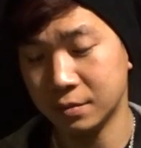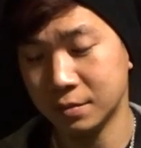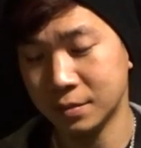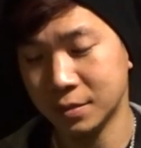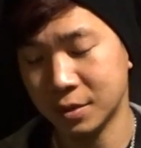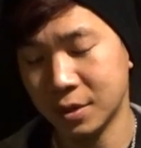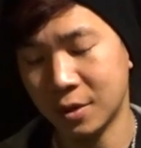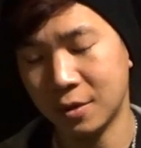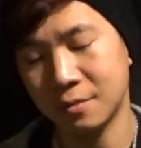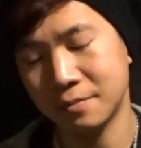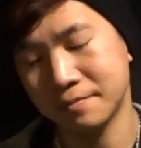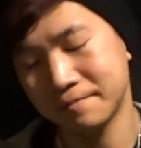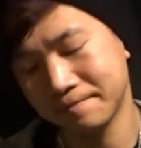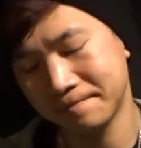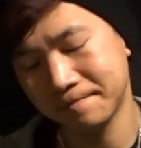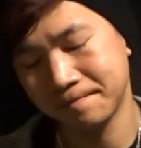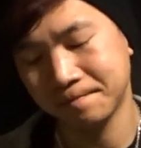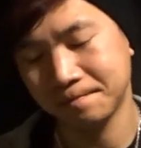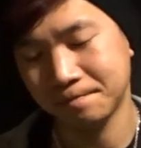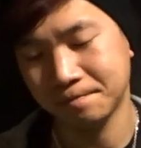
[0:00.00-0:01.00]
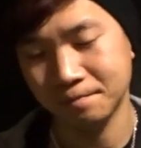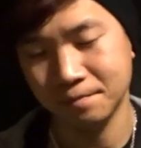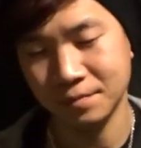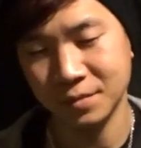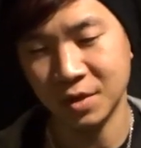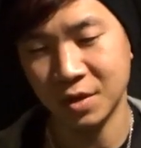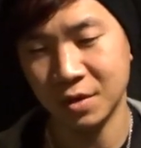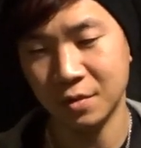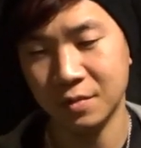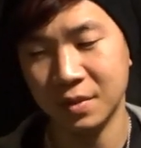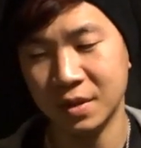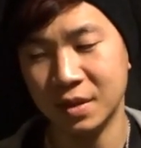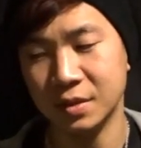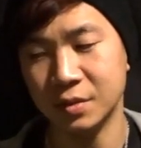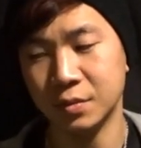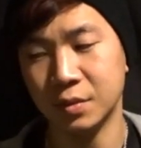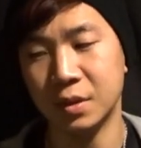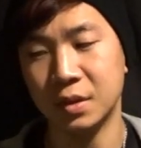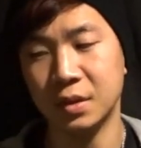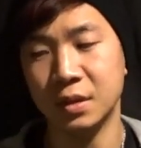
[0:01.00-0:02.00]
So, you know, it
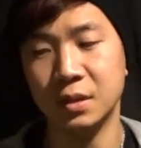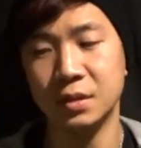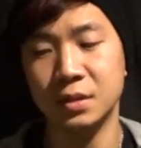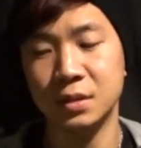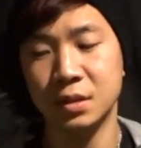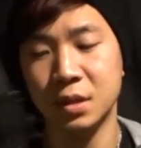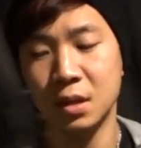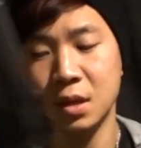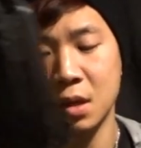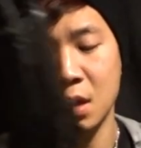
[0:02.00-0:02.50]
is what it is.